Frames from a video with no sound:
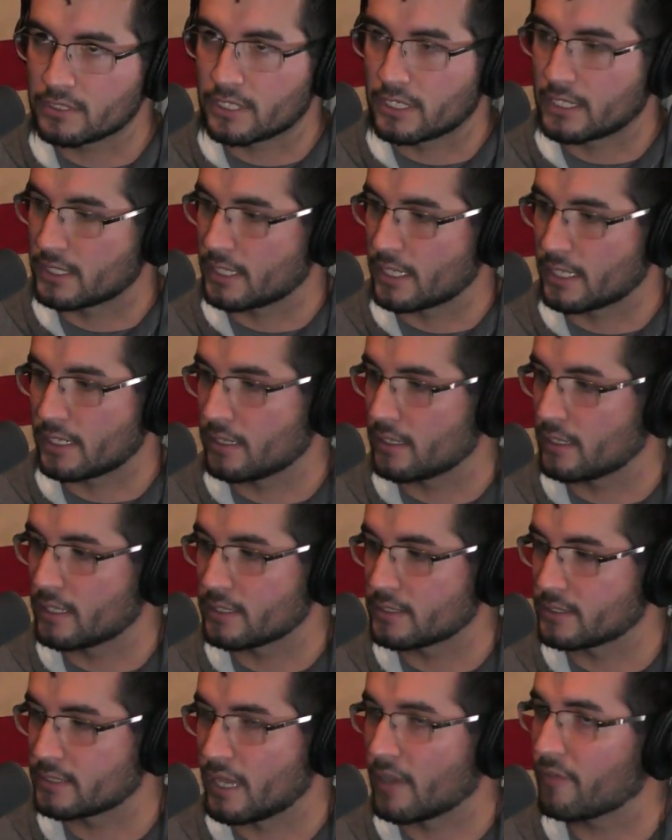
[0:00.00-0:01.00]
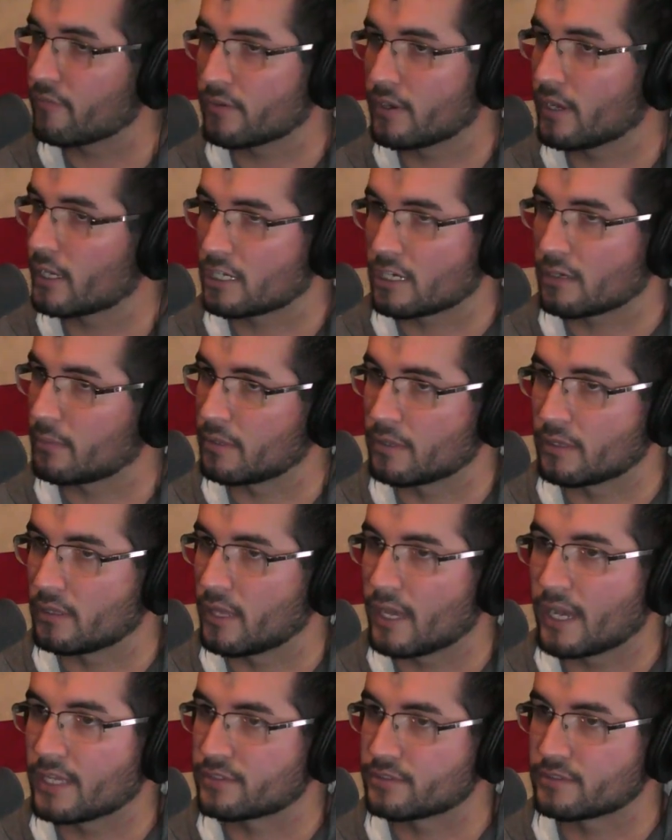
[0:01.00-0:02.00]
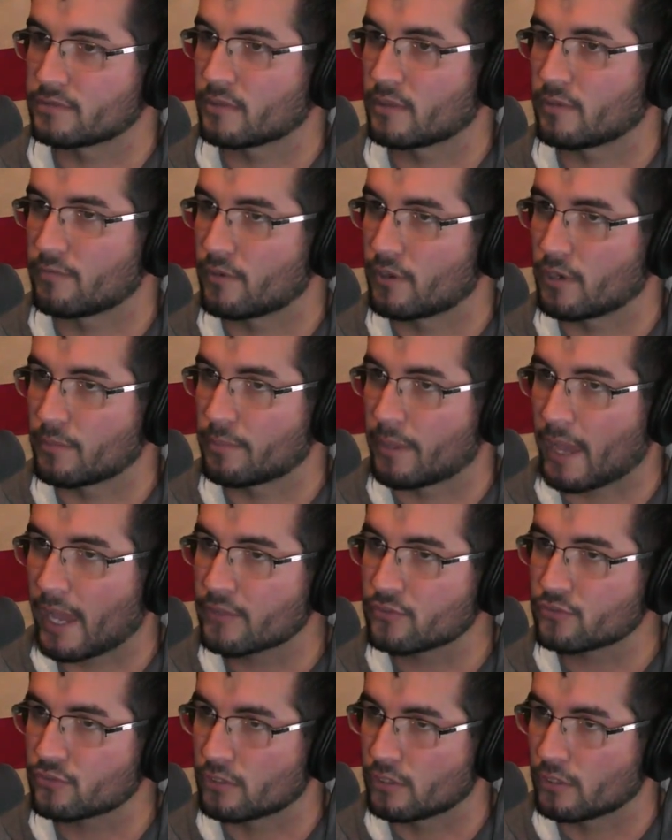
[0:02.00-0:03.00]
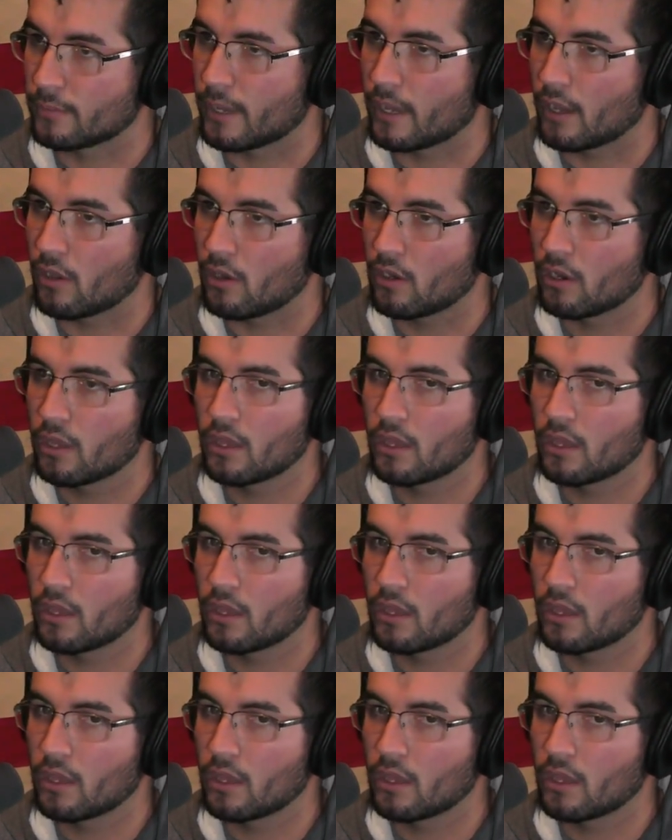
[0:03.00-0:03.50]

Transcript: and it's definitely not going to be the last, something I'm very passionate about,